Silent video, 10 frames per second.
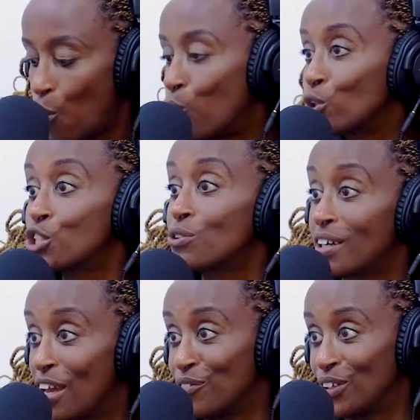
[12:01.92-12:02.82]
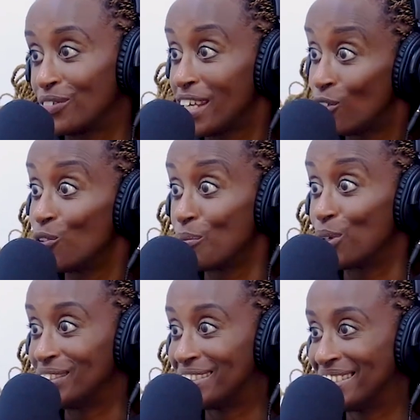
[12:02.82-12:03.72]
all children are involved, including
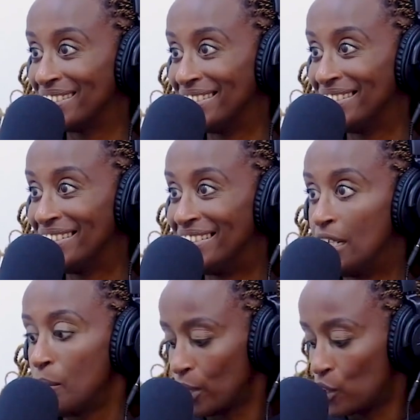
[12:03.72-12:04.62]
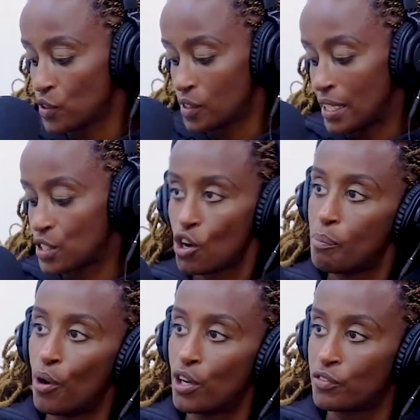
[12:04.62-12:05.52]
boys. Because there's no
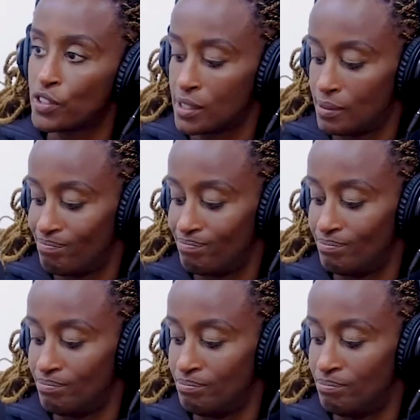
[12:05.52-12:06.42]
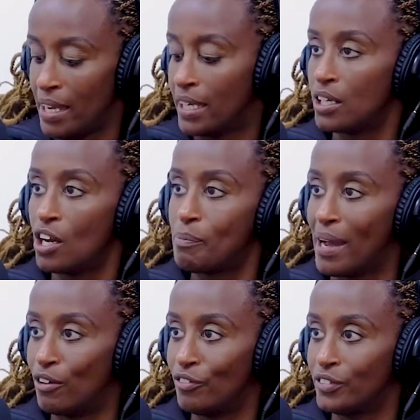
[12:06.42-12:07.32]
point of just making her
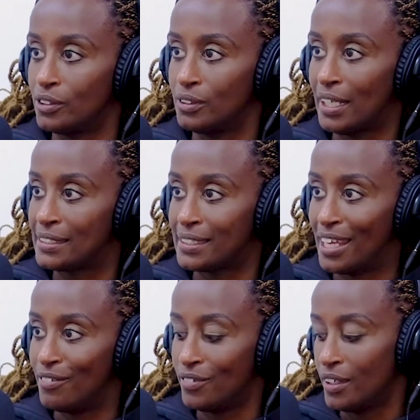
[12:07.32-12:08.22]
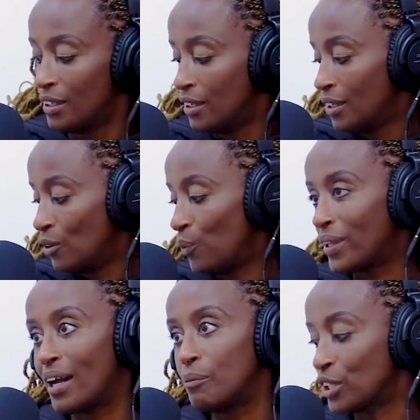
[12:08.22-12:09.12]
powerful and safe
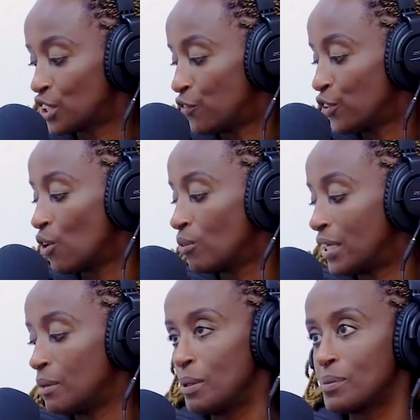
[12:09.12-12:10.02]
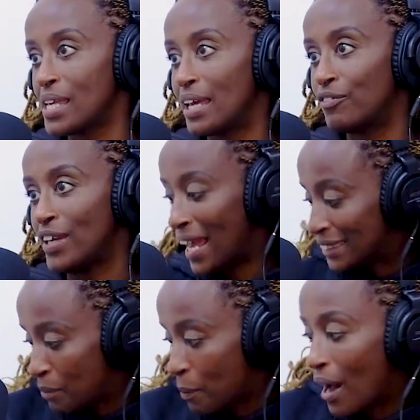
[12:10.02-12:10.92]
because if you don't keep him safe, he has
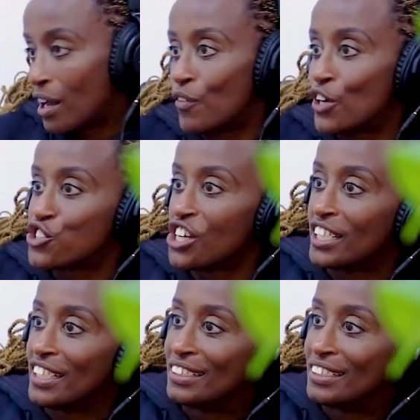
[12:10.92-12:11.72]
to be part of her journey.